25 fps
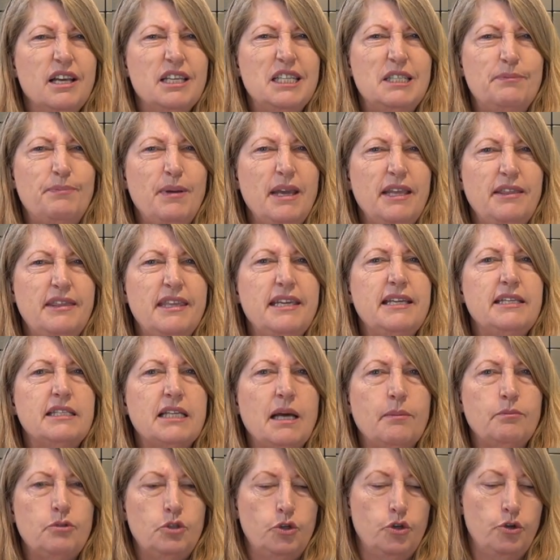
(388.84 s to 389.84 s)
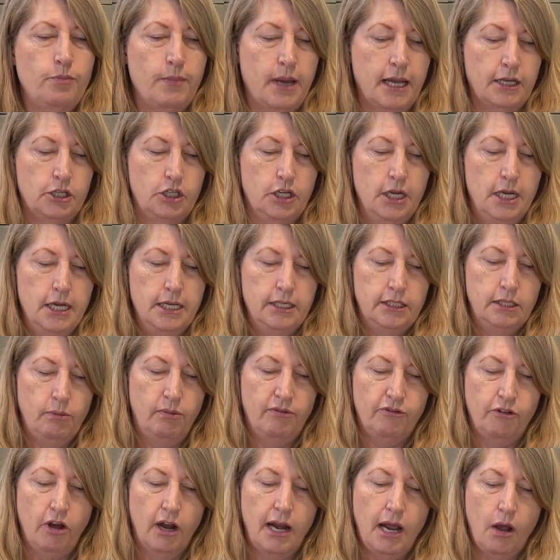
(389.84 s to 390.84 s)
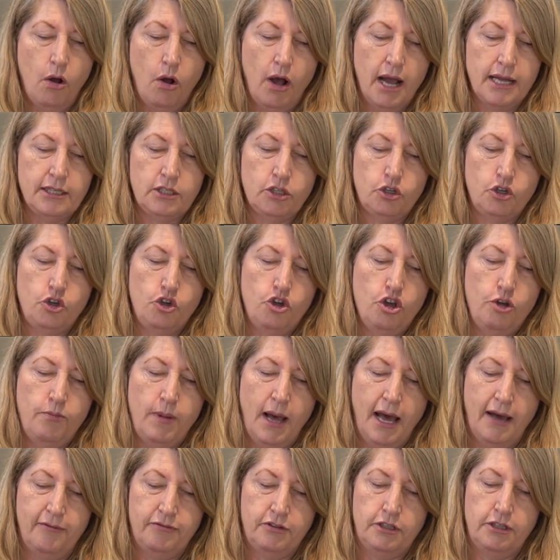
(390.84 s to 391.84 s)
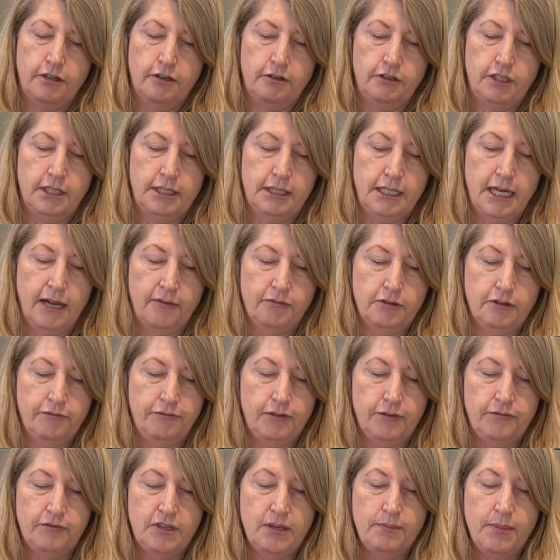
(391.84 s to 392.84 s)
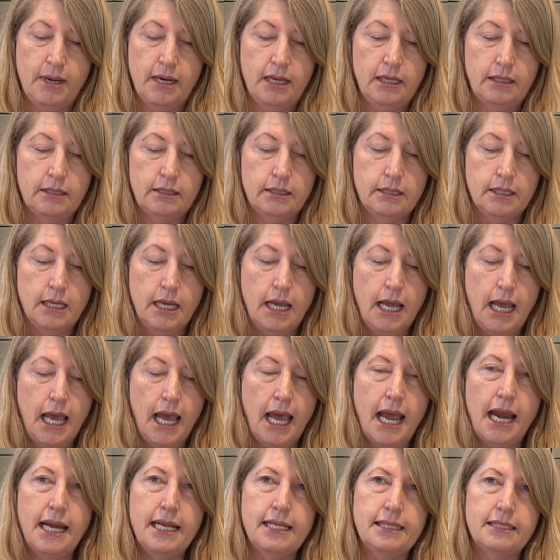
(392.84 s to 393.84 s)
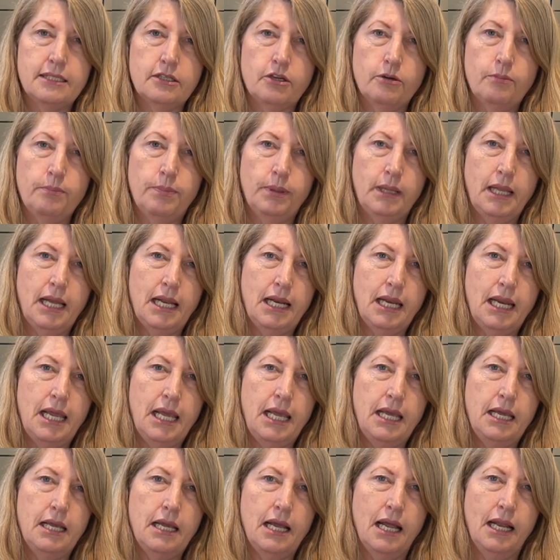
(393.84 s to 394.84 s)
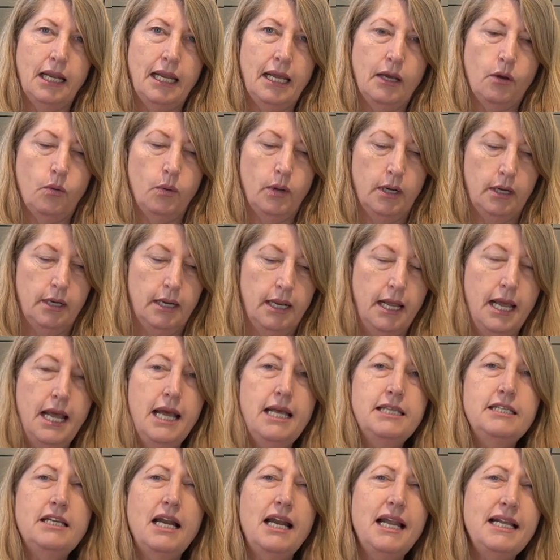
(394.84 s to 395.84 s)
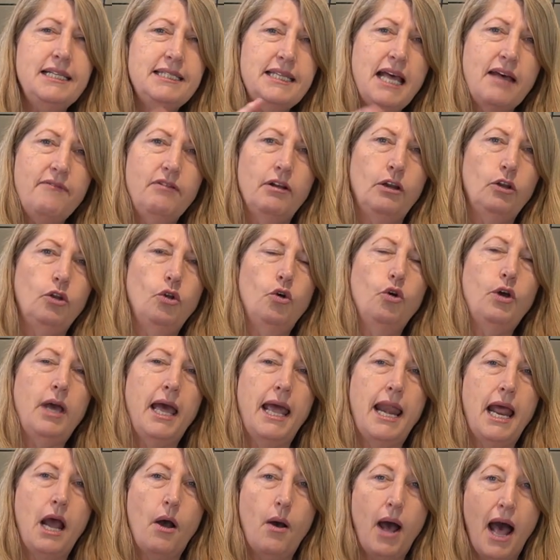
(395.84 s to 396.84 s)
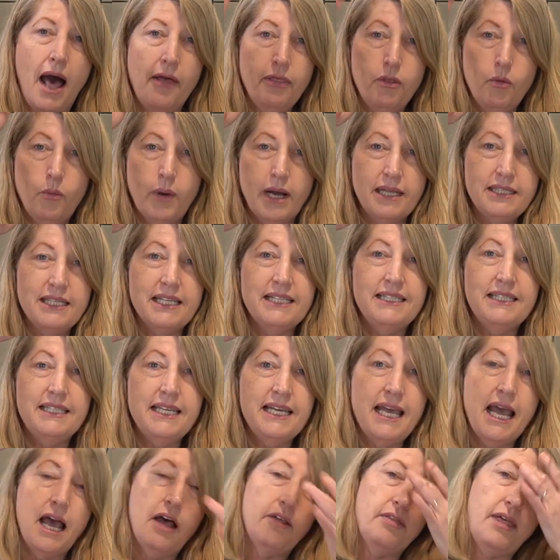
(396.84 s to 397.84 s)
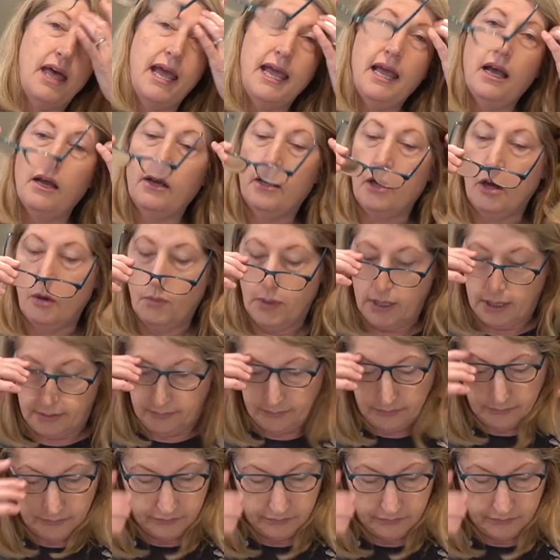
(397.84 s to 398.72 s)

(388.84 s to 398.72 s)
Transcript: speed things up too much. So we've got our ice cube just after 50 minutes, and it's completely liquid. So let's have a look at our other ones and see how they are going.